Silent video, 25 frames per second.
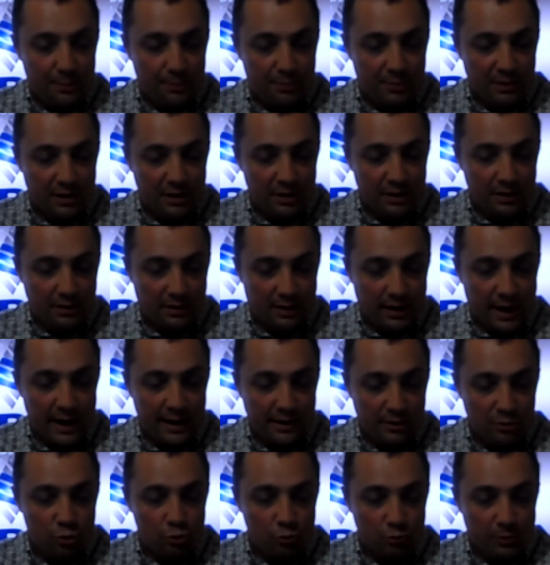dB
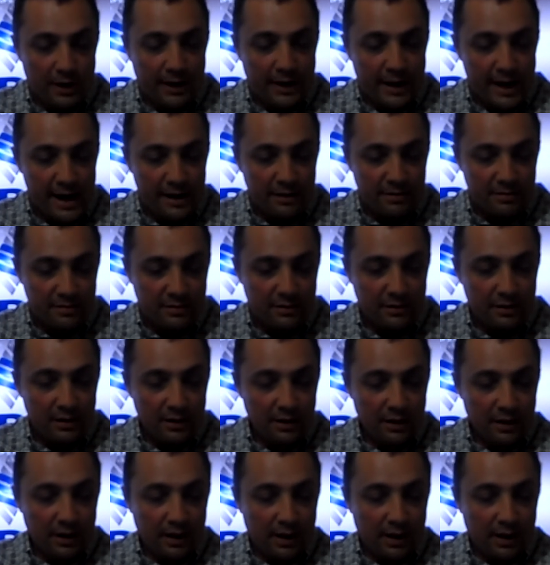gain QRX,